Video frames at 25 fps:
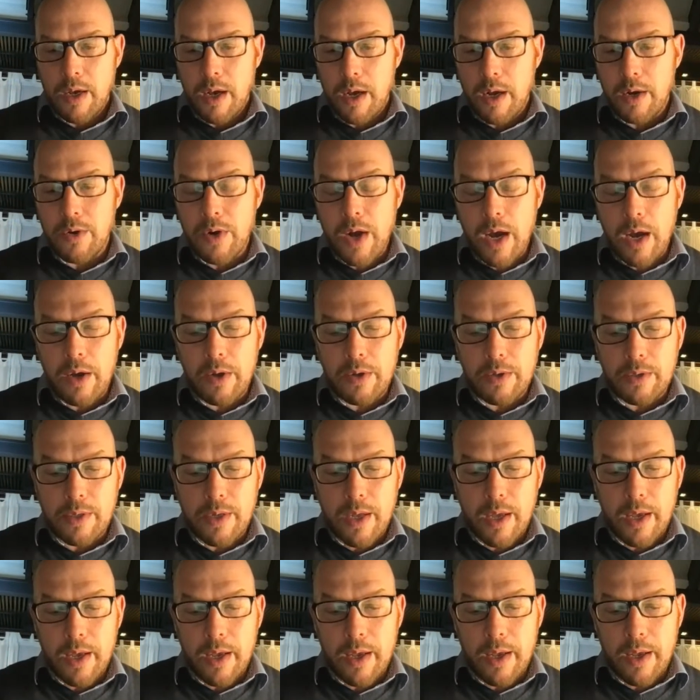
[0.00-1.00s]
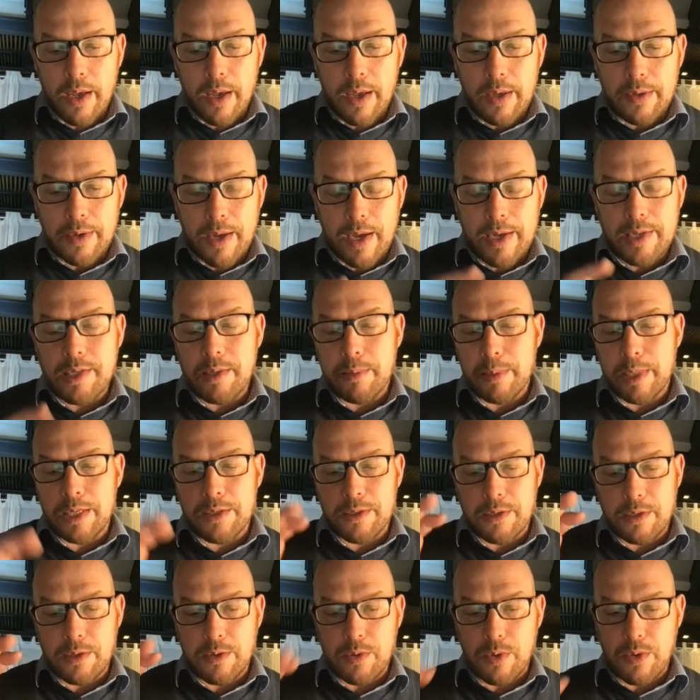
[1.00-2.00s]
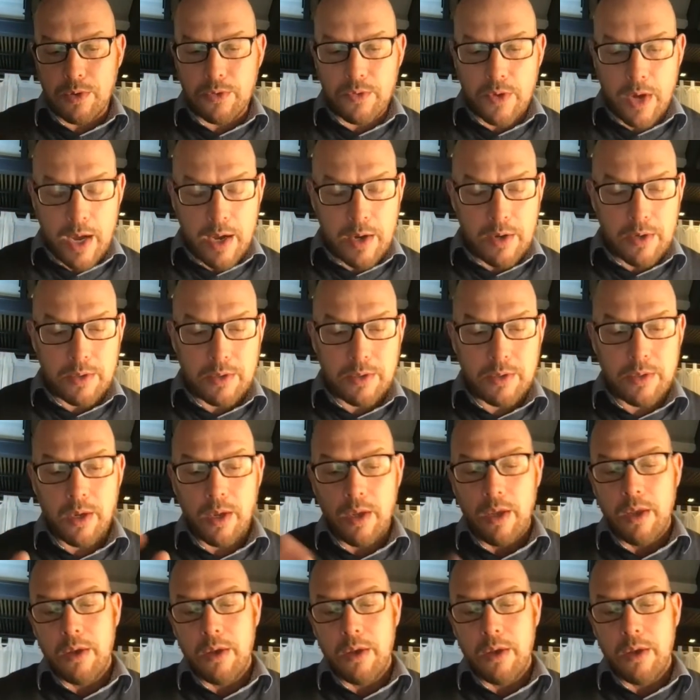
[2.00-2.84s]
around 90 minutes into the round